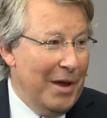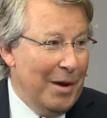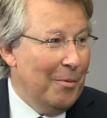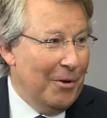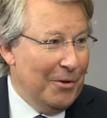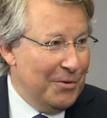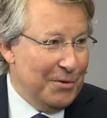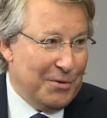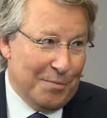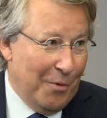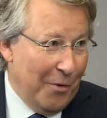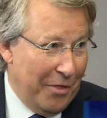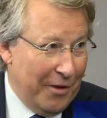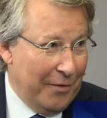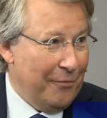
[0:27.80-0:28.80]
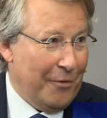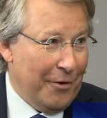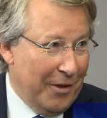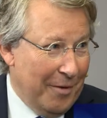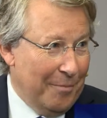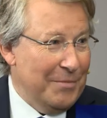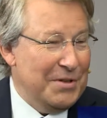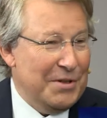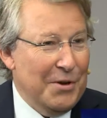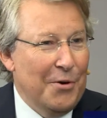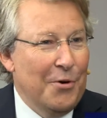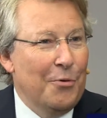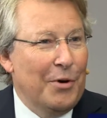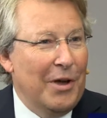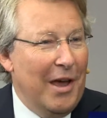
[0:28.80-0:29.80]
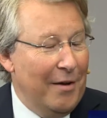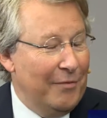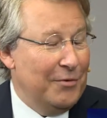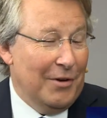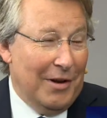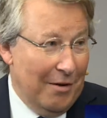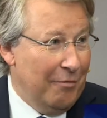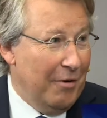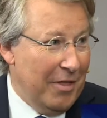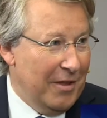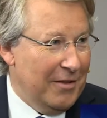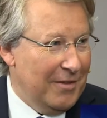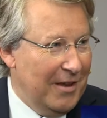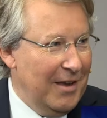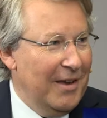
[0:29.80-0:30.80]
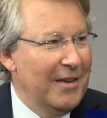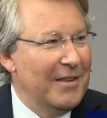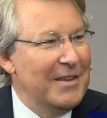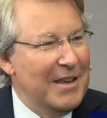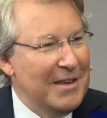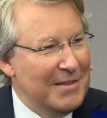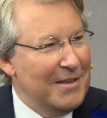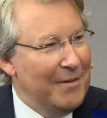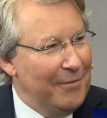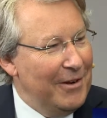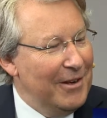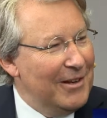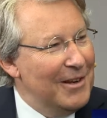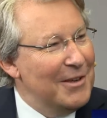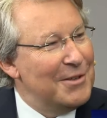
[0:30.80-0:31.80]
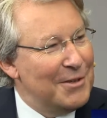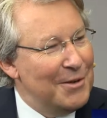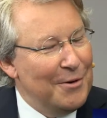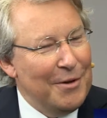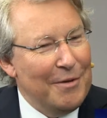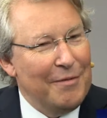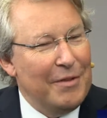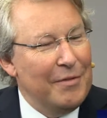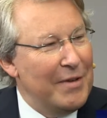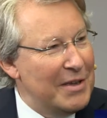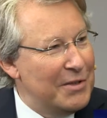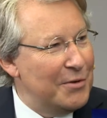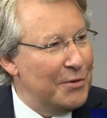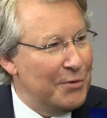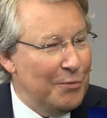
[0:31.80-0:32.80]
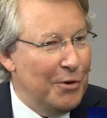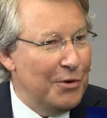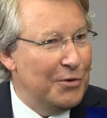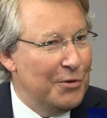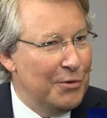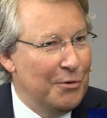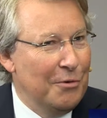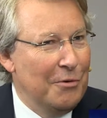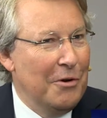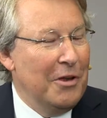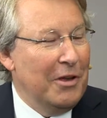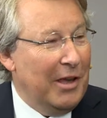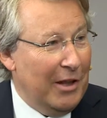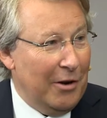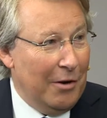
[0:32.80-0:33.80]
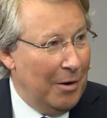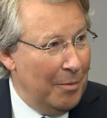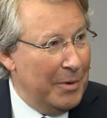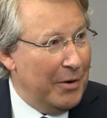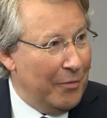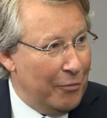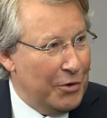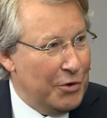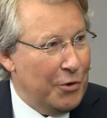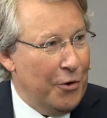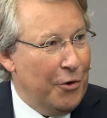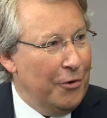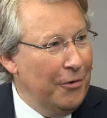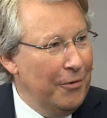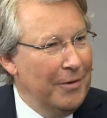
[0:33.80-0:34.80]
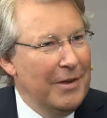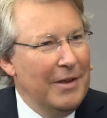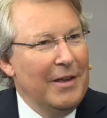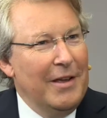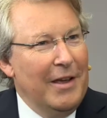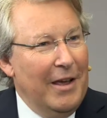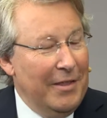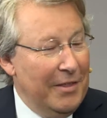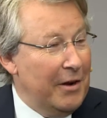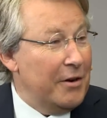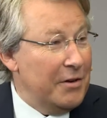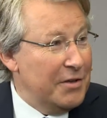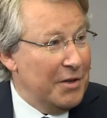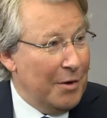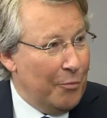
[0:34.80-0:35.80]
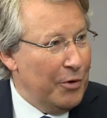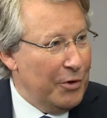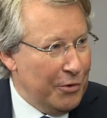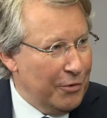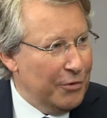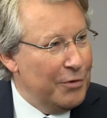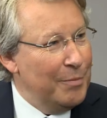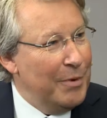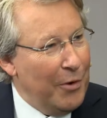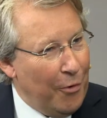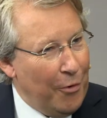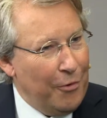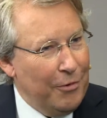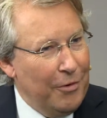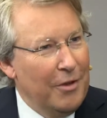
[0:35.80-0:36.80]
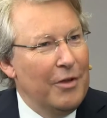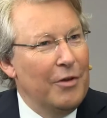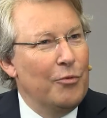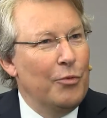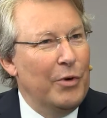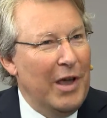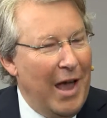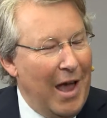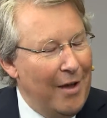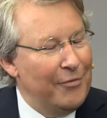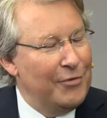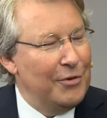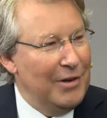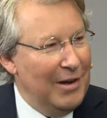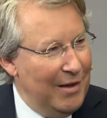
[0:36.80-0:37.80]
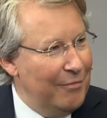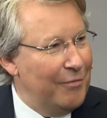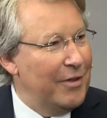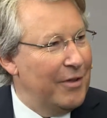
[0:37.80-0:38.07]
be able to smooth it for them, so we have to live with it. And yes, definitely. So if investors want to get a little bit of return, and there is some return to be earned, we have to live